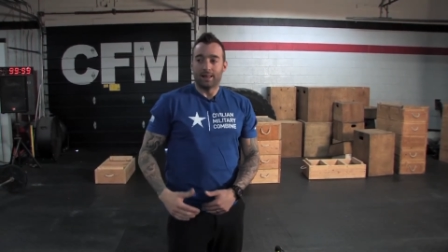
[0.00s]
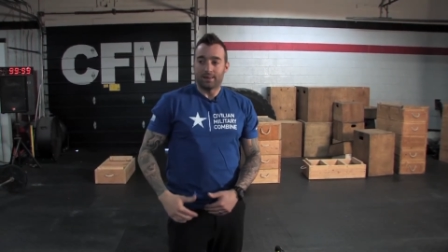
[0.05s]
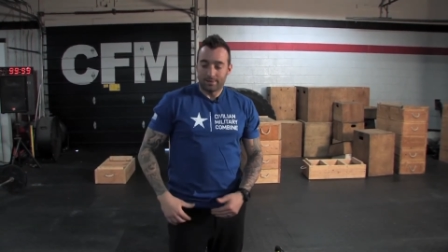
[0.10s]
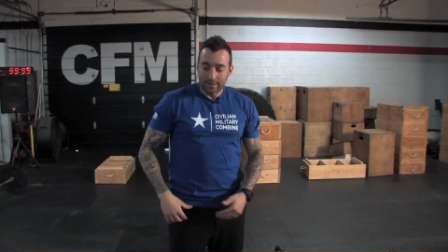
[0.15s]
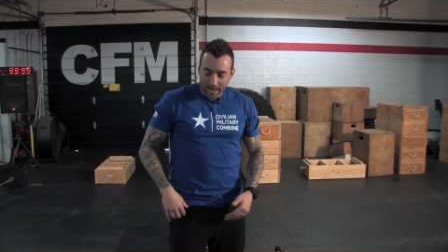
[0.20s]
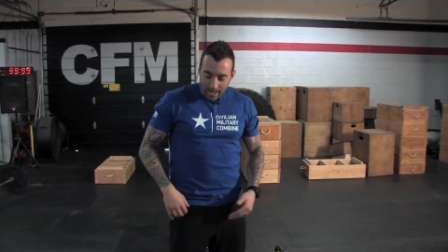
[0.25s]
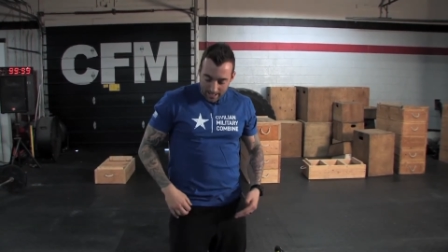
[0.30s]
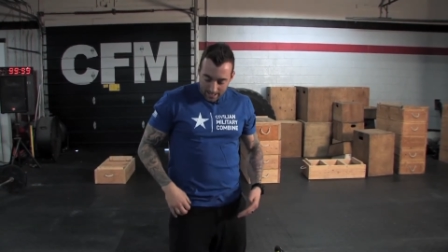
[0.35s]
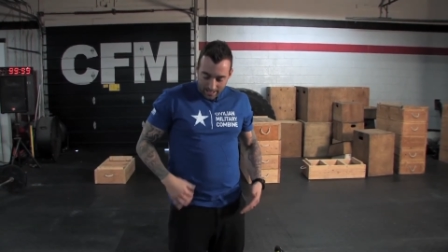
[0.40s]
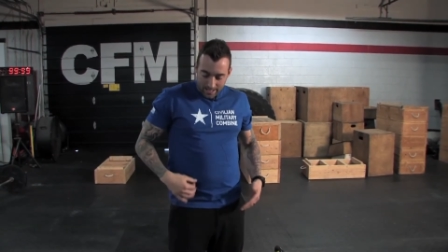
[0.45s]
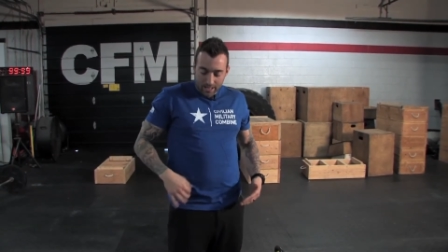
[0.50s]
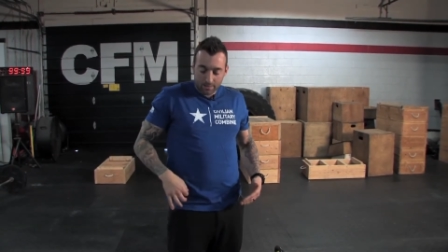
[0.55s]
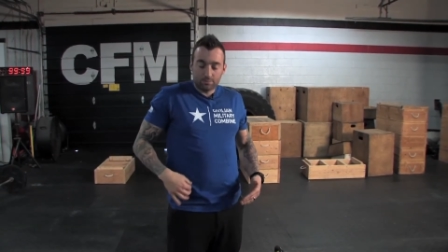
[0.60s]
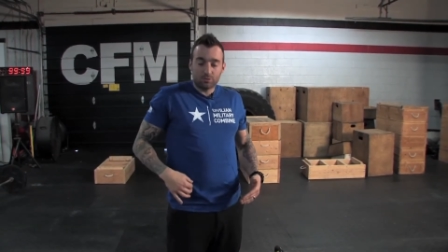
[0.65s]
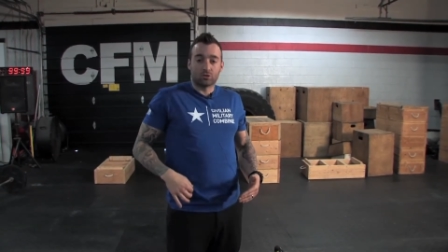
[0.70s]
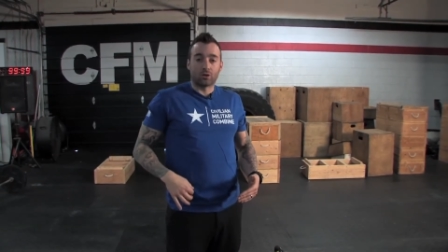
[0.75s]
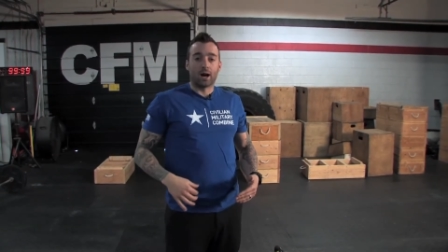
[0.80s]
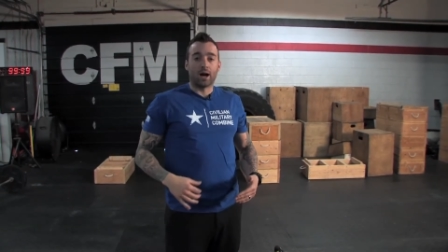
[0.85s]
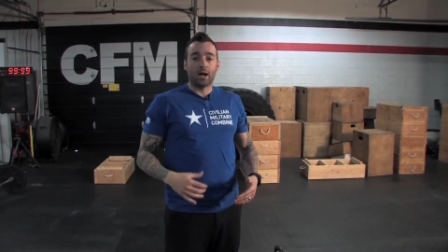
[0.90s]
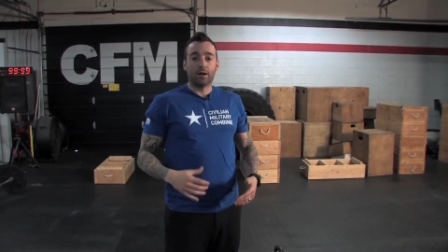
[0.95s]
that hip
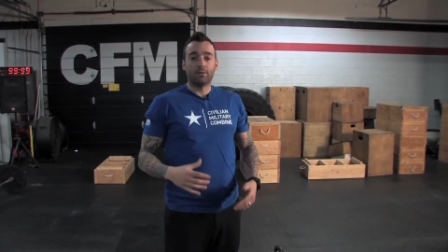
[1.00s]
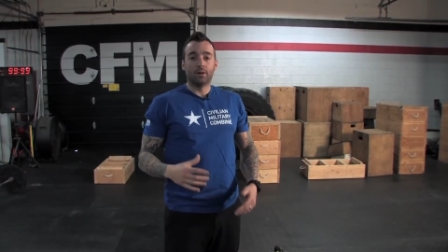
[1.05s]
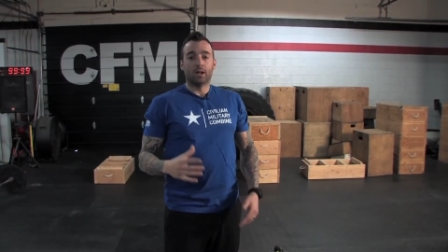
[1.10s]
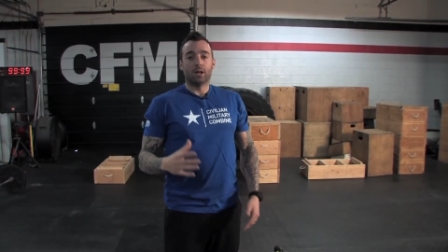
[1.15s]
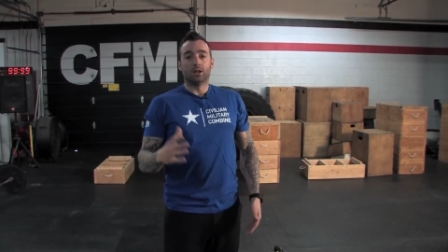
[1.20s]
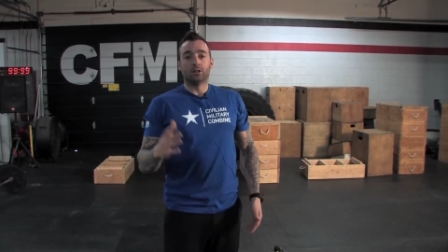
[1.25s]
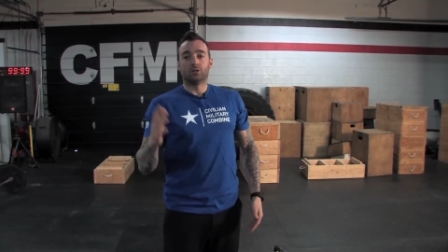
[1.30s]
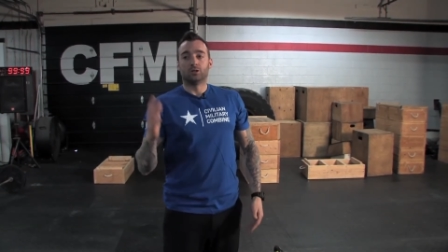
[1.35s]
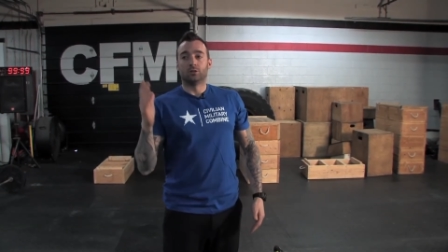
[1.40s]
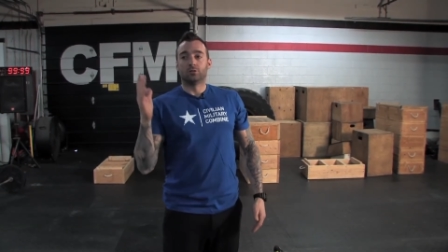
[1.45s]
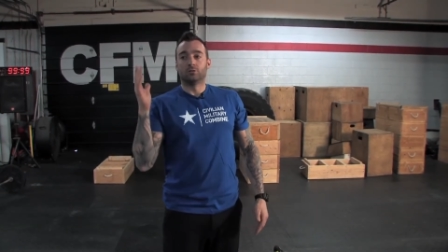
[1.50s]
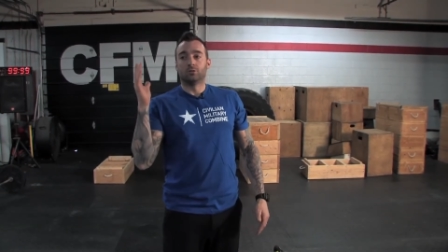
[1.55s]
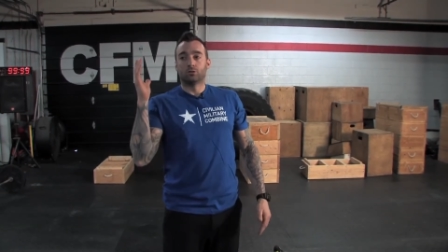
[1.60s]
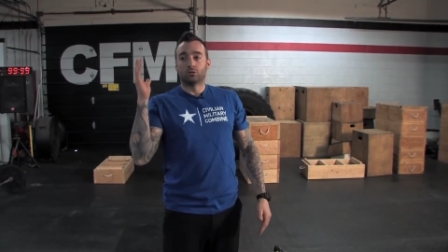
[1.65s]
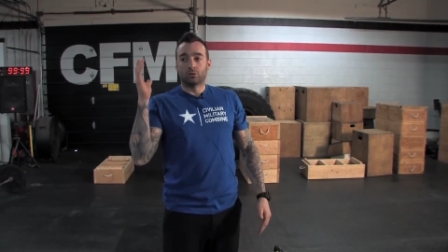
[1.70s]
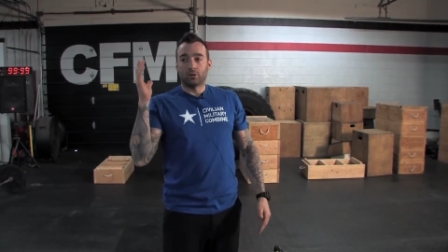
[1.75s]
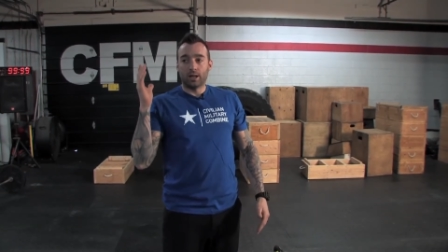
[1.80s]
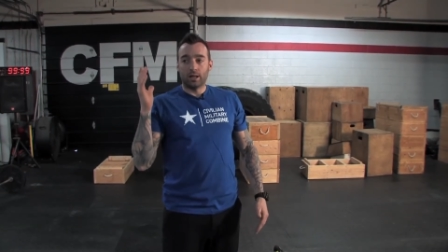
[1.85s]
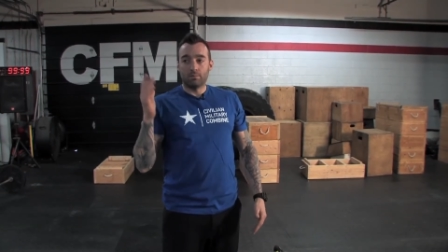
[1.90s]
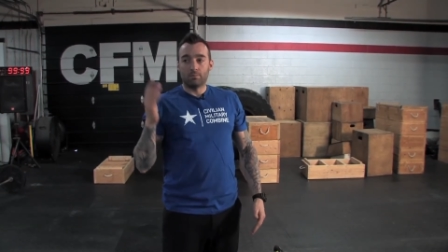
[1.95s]
drive should
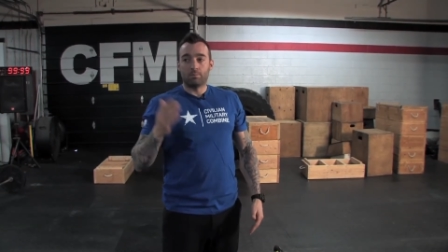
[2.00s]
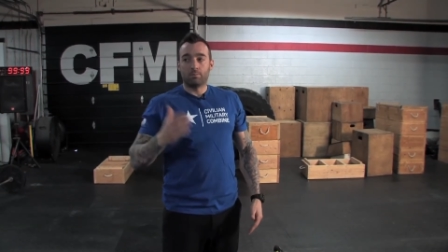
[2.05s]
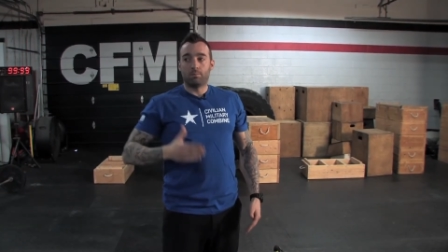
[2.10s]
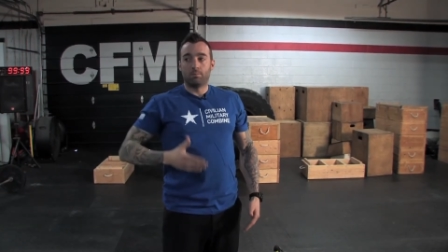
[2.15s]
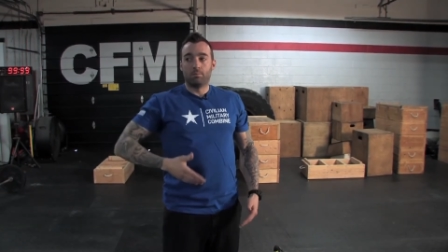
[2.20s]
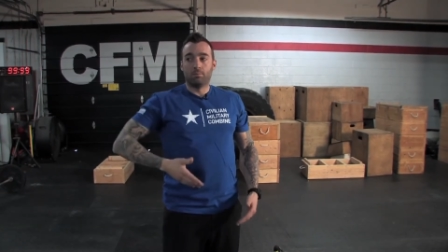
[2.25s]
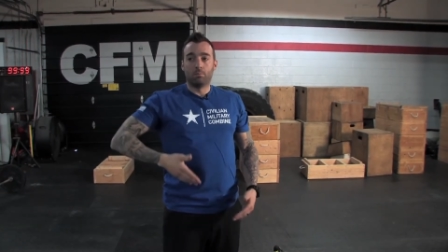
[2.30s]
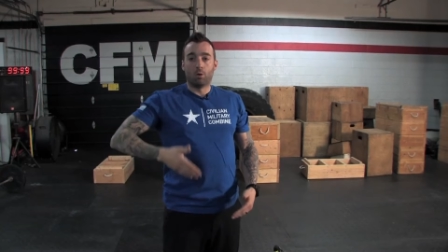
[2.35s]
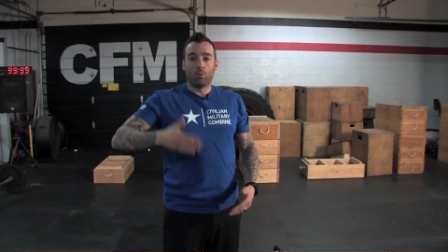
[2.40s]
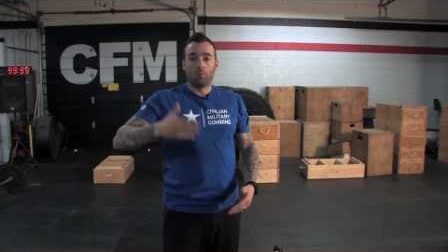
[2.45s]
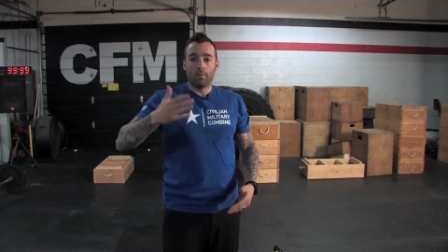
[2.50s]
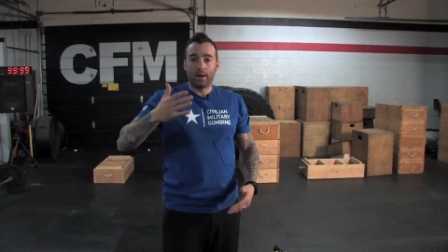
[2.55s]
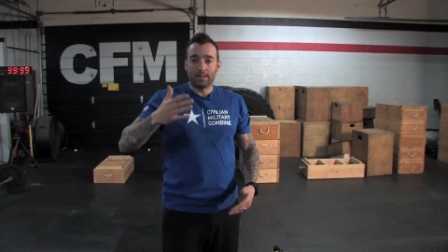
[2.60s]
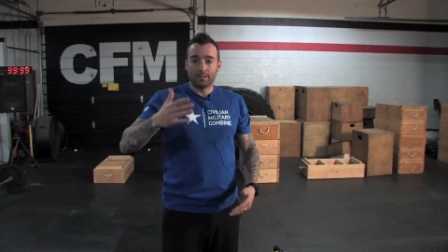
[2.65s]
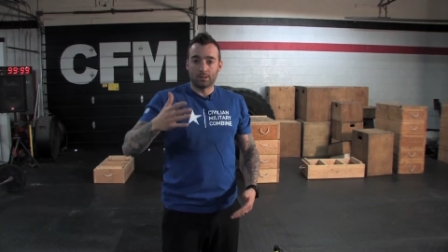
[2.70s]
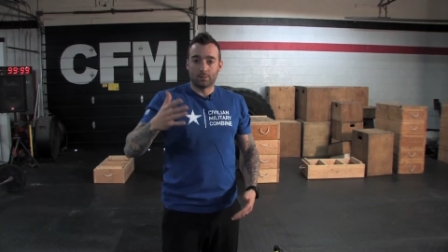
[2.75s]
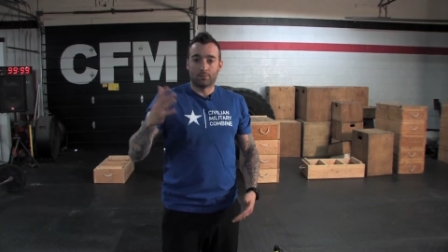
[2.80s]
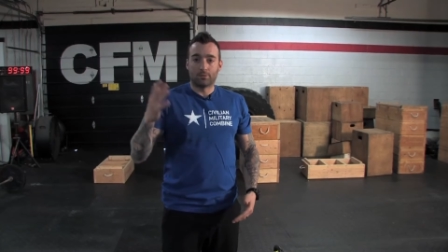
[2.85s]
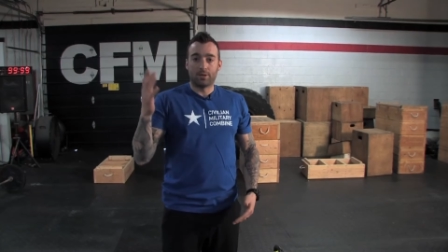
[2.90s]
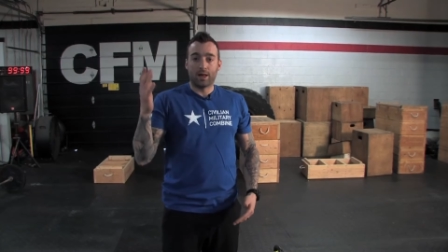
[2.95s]
create
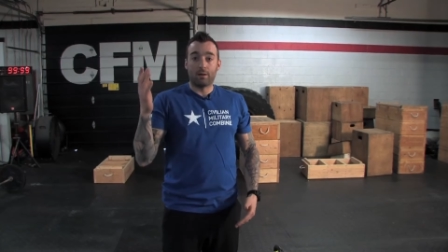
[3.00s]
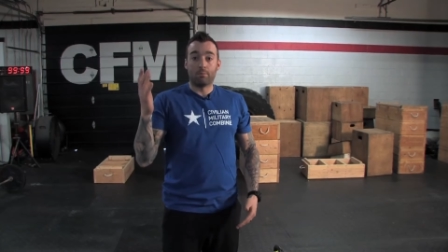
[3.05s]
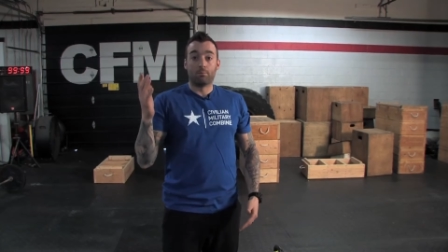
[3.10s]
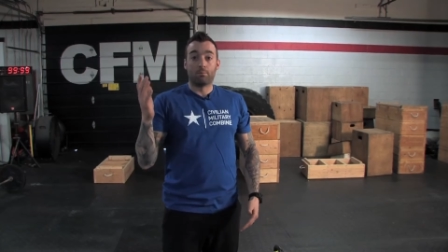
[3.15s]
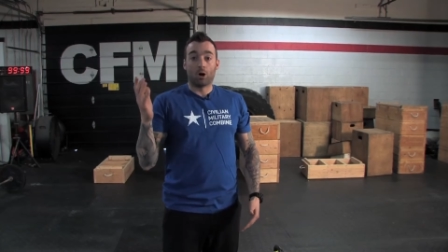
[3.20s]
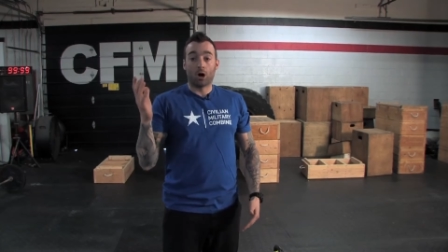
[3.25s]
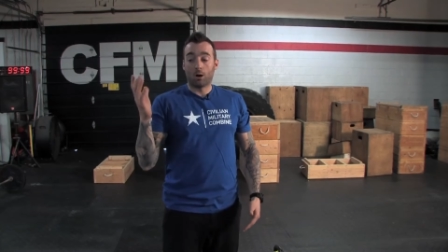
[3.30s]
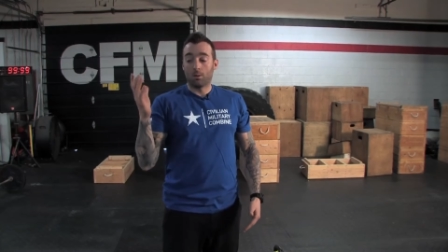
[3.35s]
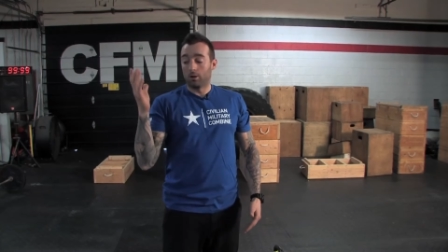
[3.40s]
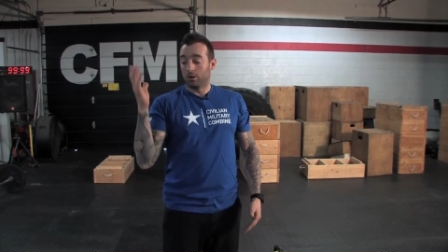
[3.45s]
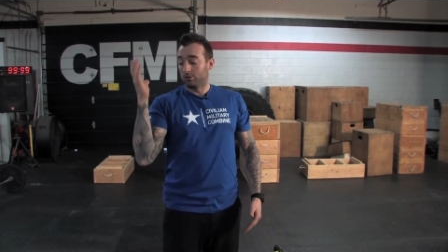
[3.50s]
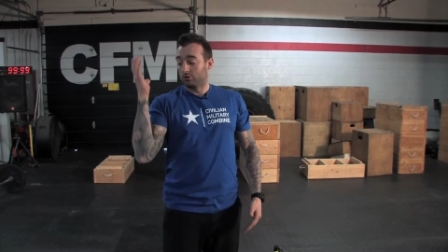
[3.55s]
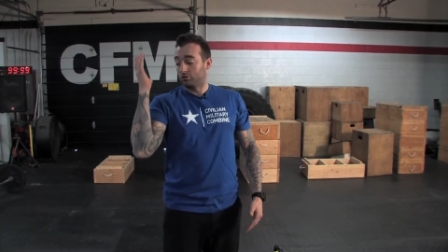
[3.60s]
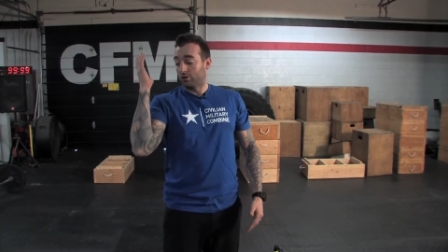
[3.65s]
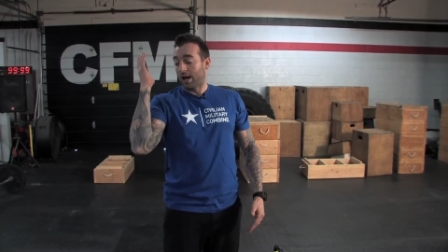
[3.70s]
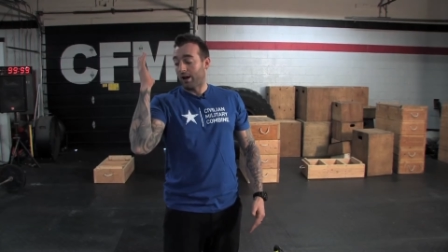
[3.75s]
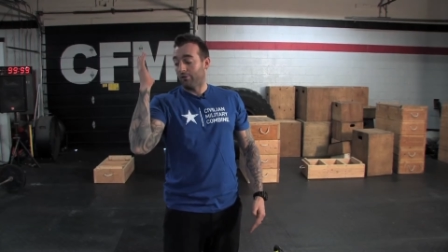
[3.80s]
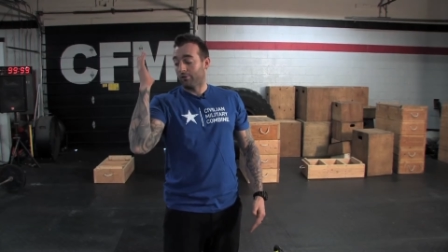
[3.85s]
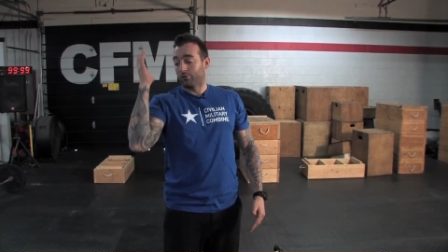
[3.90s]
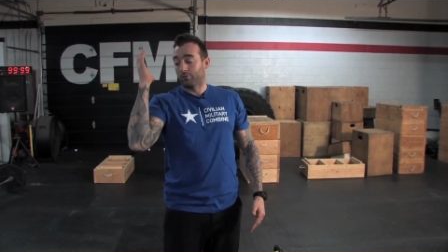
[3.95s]
momentum for that barbell to
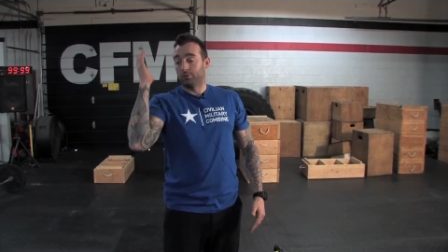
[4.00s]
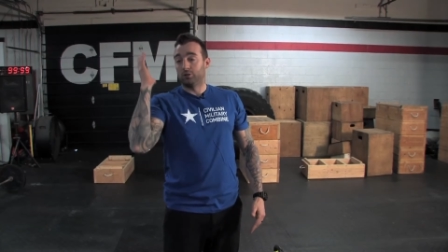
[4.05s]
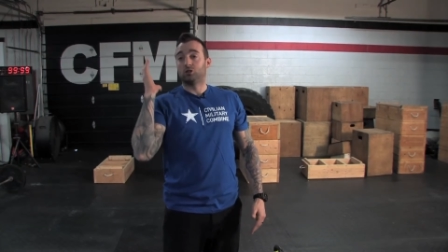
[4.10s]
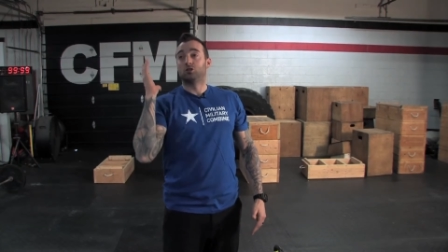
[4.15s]
travel from your